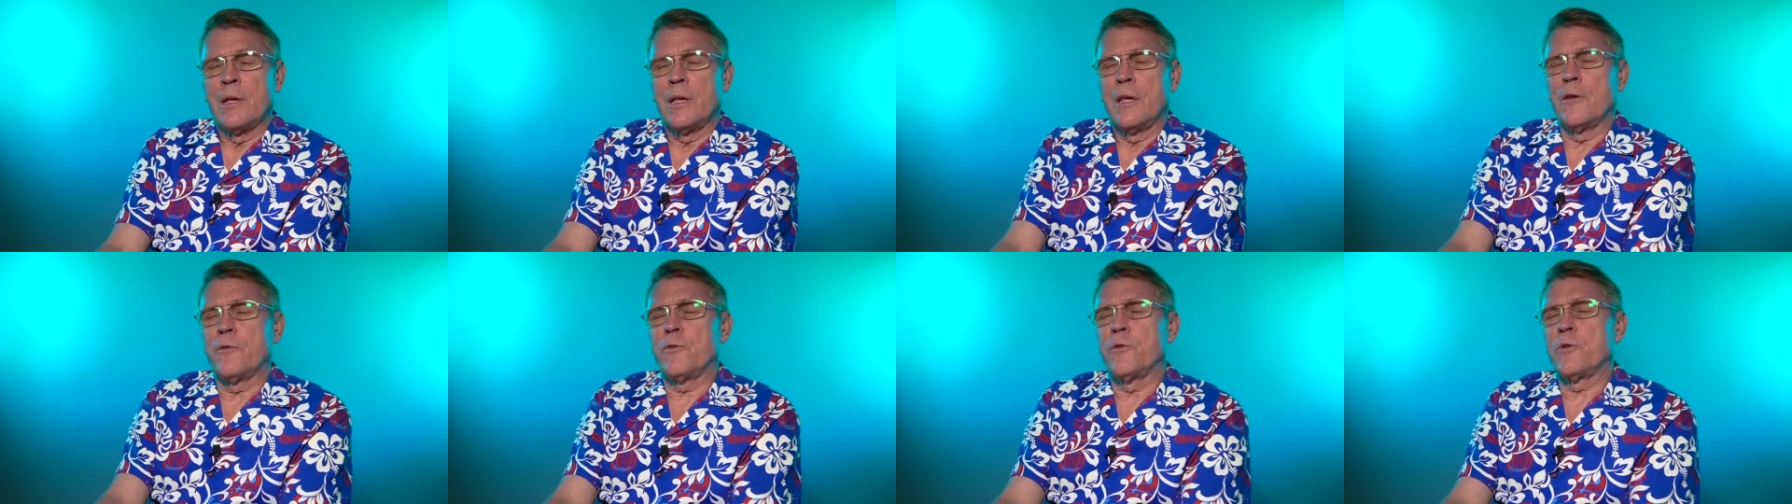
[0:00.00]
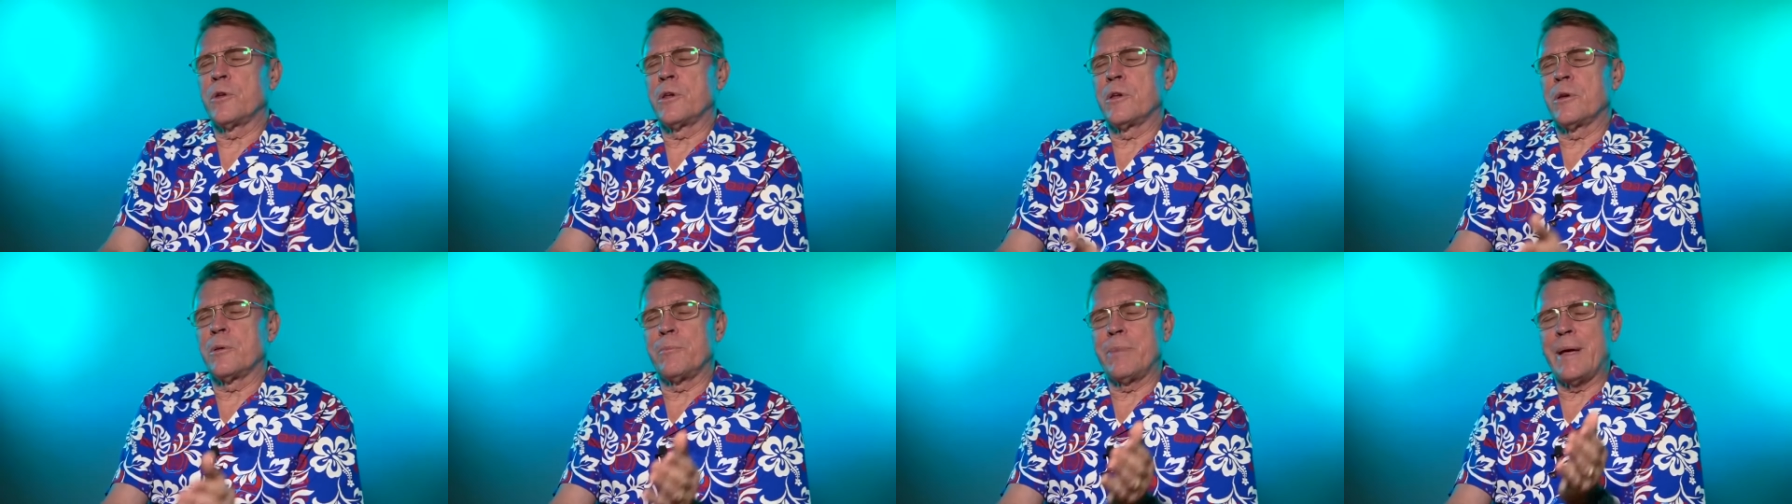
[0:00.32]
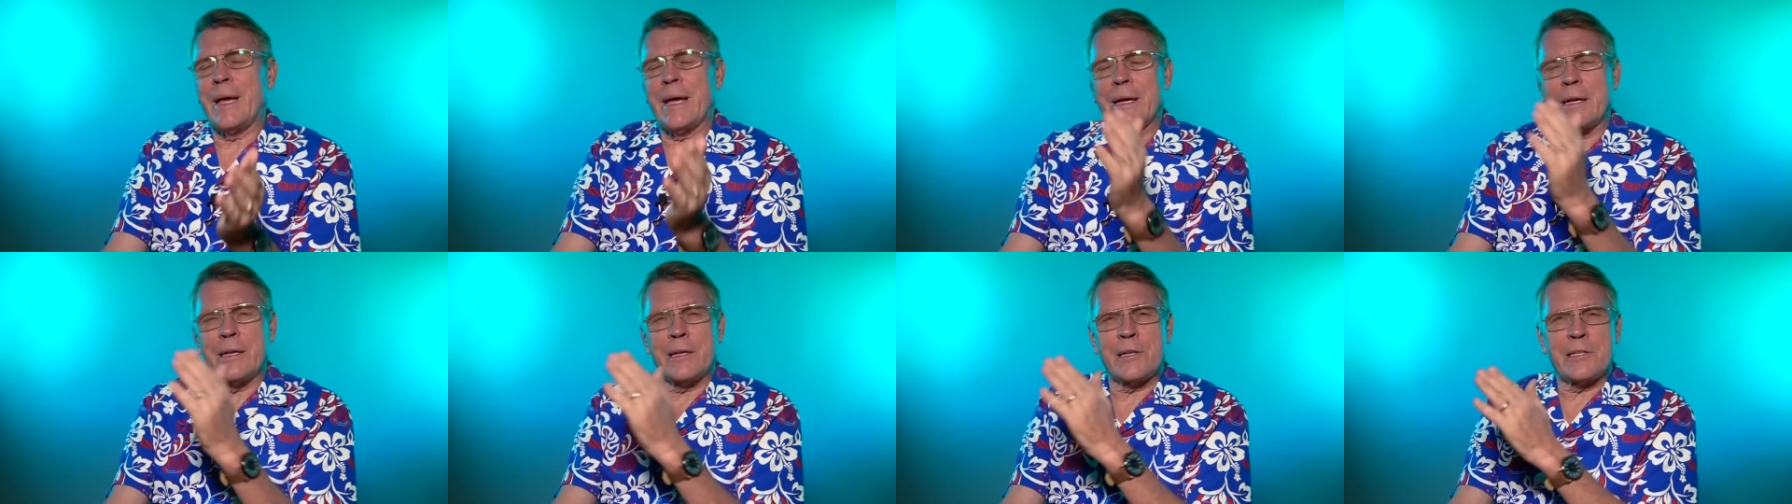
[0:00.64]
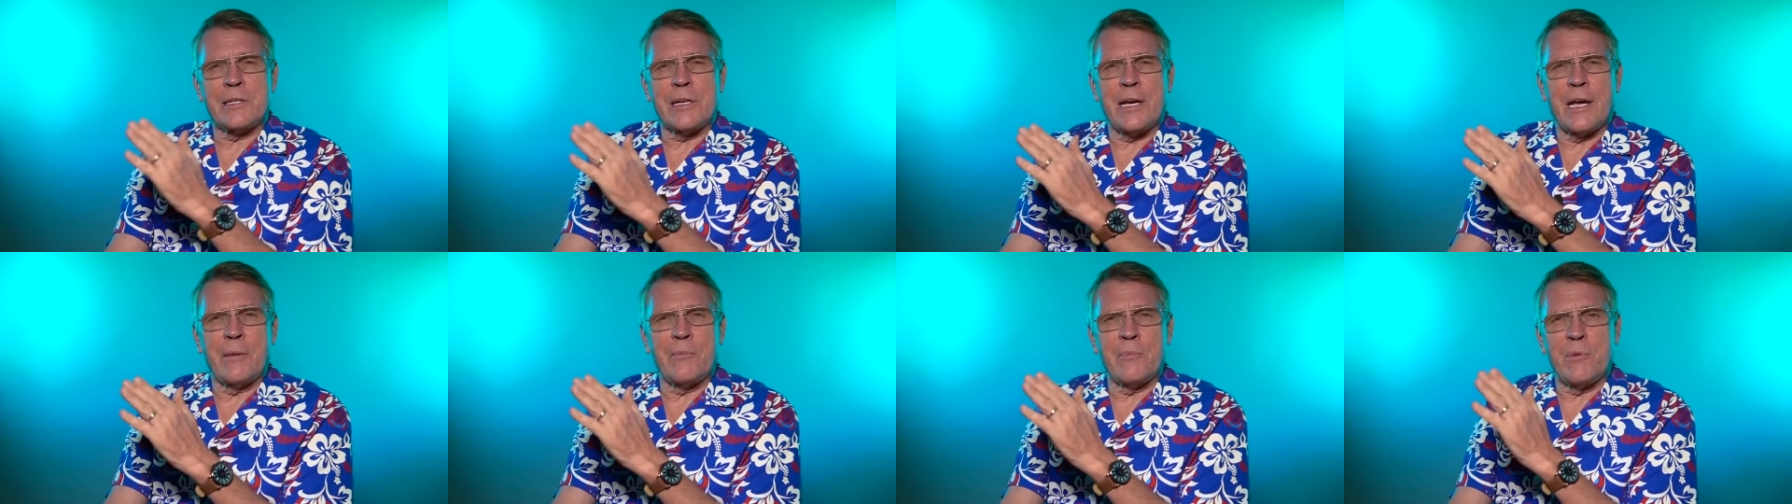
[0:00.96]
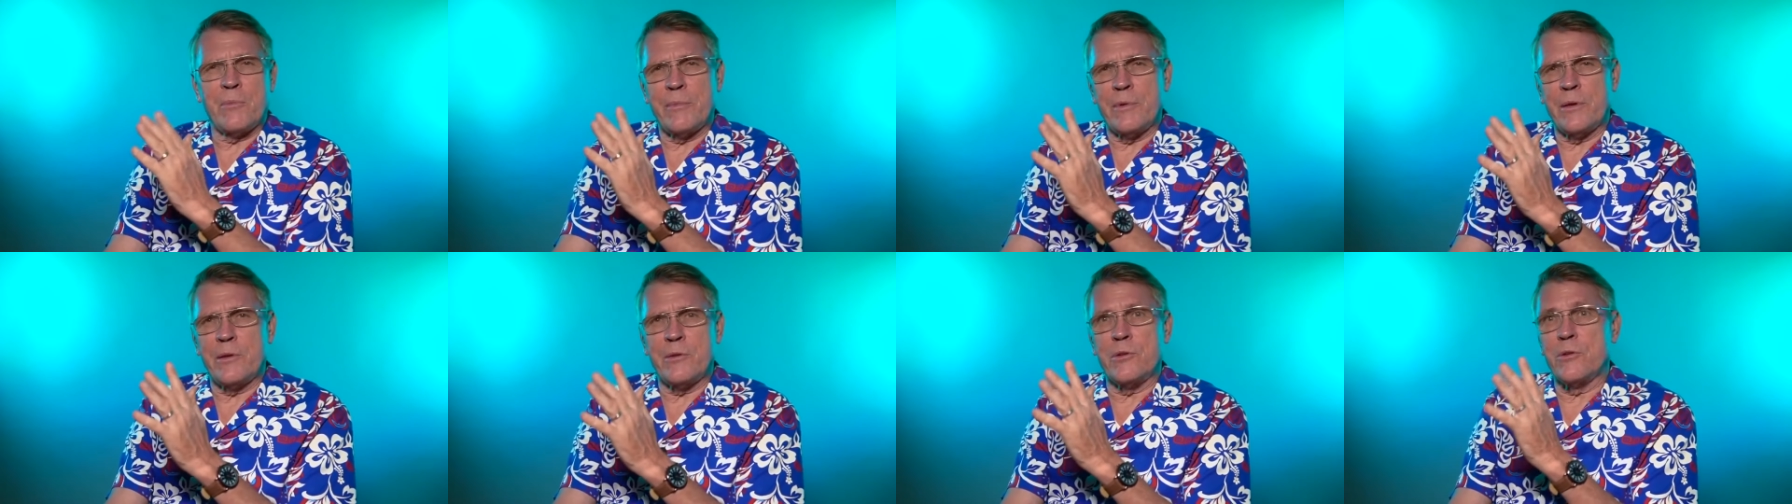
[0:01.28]
if you get back in time
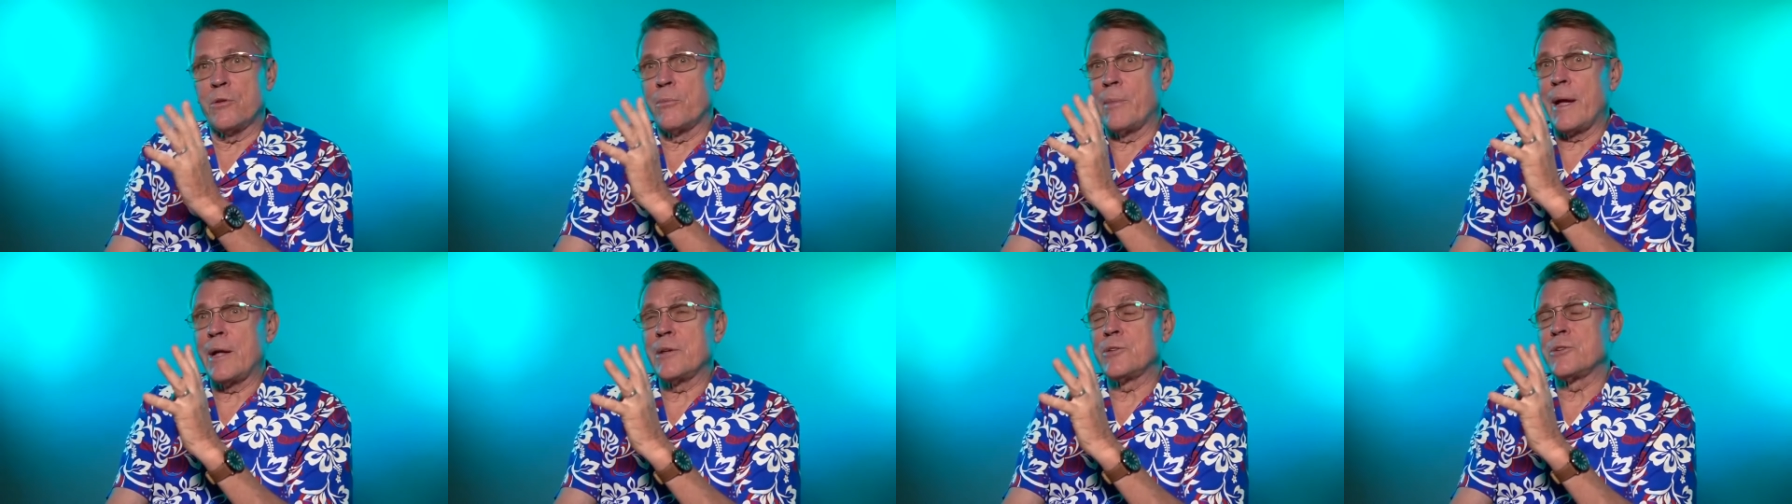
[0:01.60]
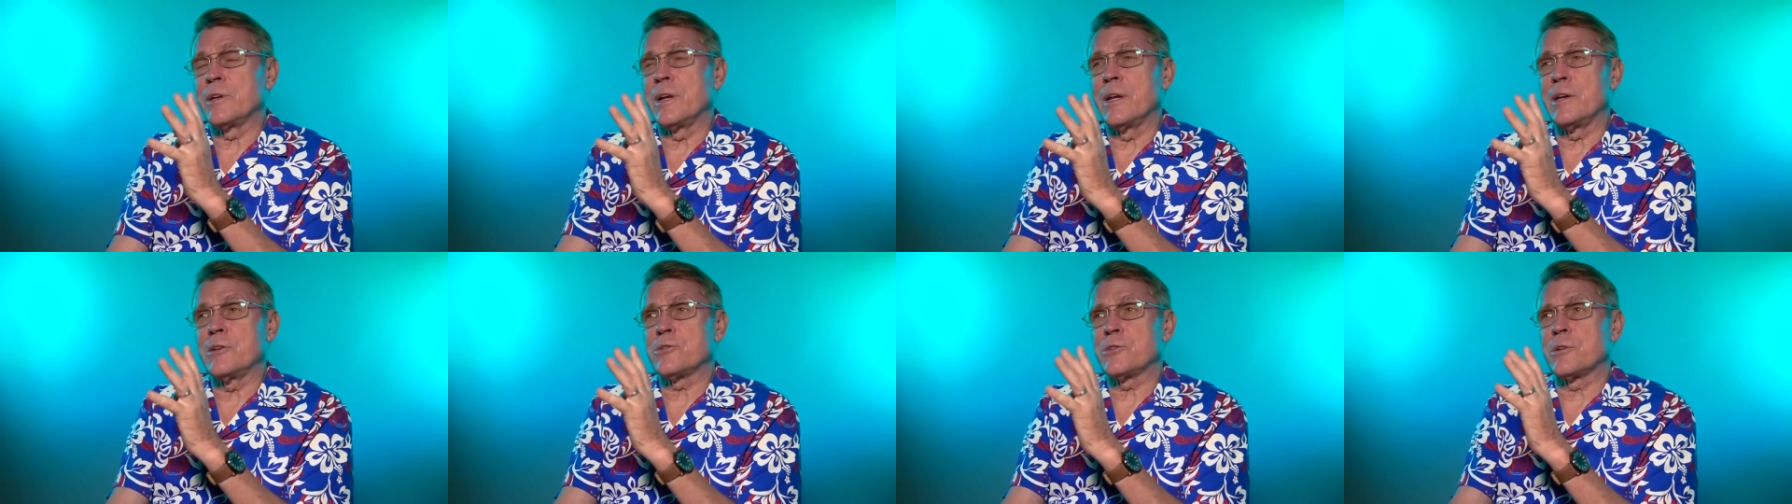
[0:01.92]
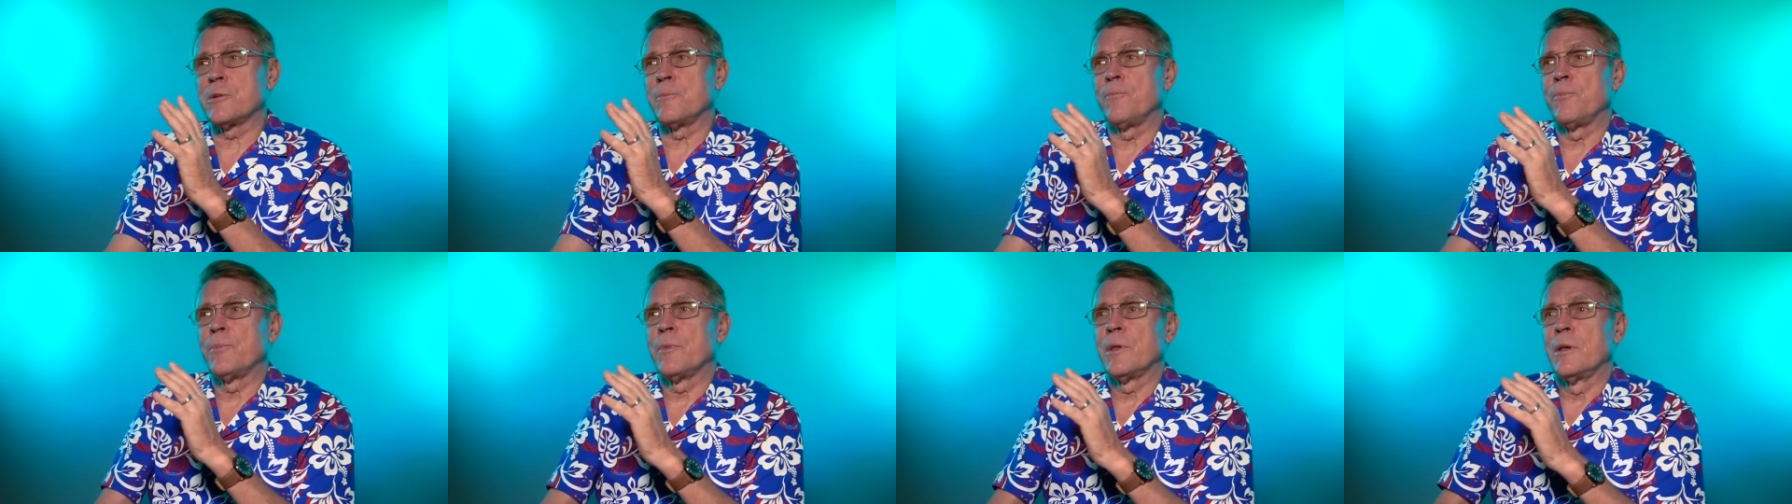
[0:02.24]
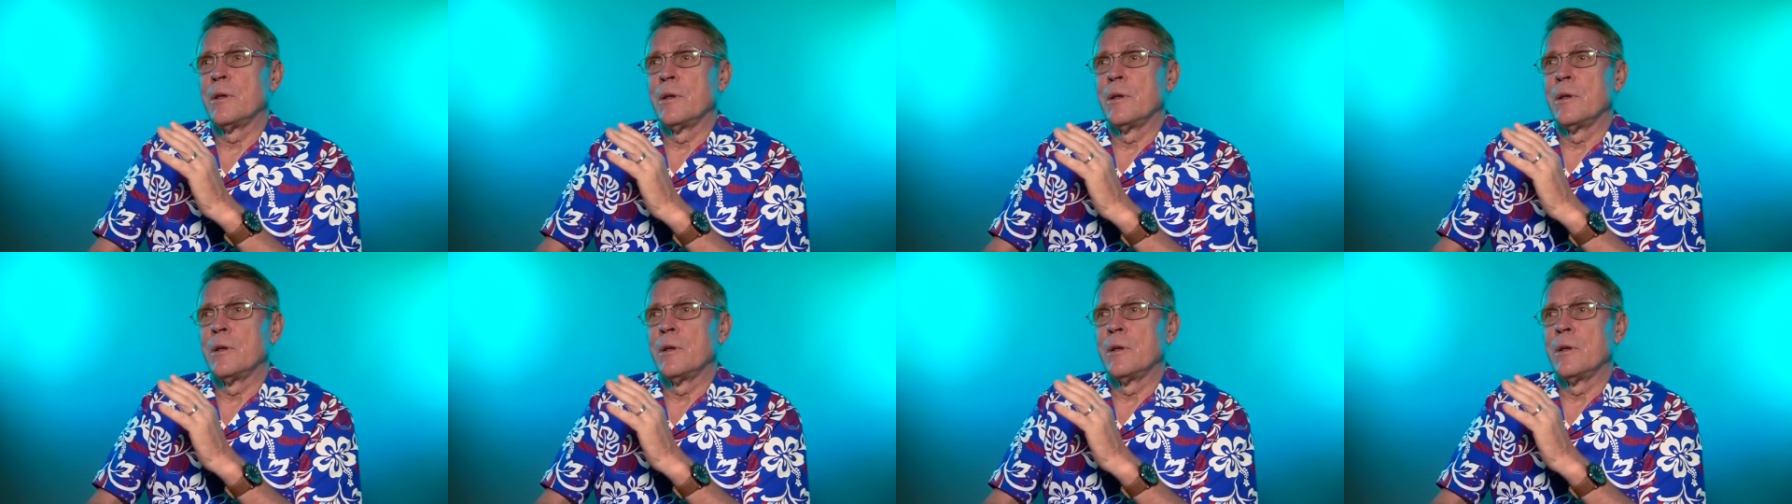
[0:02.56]
in your imagination,